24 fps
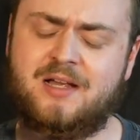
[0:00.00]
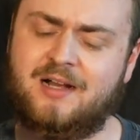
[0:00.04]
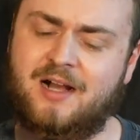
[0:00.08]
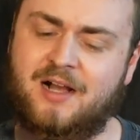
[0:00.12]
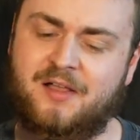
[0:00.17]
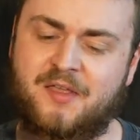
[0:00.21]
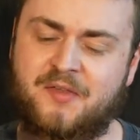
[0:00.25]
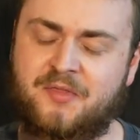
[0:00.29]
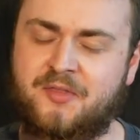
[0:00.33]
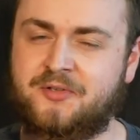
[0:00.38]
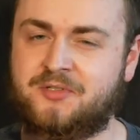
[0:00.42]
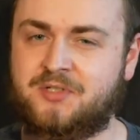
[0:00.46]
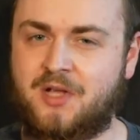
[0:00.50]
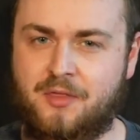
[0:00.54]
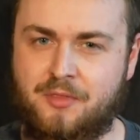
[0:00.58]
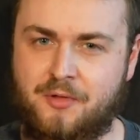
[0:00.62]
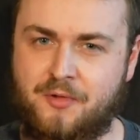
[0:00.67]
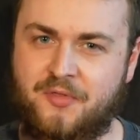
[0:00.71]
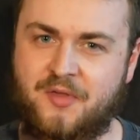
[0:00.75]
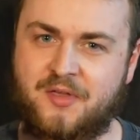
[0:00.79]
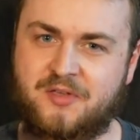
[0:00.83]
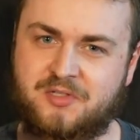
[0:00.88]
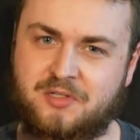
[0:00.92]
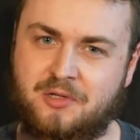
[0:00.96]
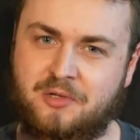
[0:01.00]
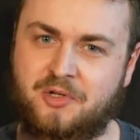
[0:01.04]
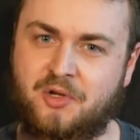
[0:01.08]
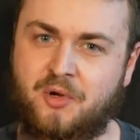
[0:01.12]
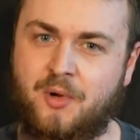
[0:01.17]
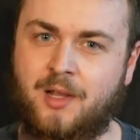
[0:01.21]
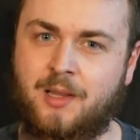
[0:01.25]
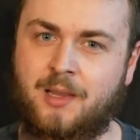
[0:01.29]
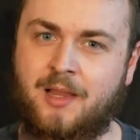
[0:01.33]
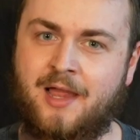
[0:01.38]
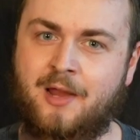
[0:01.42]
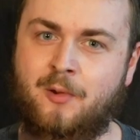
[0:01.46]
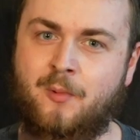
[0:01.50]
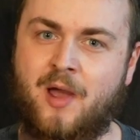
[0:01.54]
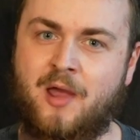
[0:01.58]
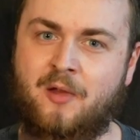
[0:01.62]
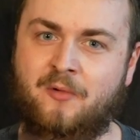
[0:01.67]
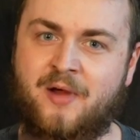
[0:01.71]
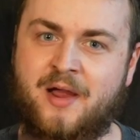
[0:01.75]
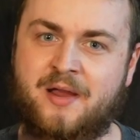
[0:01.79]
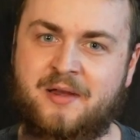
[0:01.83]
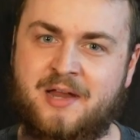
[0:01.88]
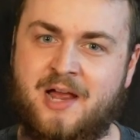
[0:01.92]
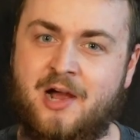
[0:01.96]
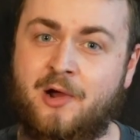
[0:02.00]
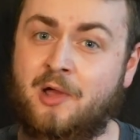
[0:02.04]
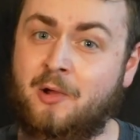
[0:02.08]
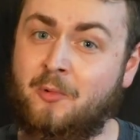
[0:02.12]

I think there's other things to do at lightweight right now.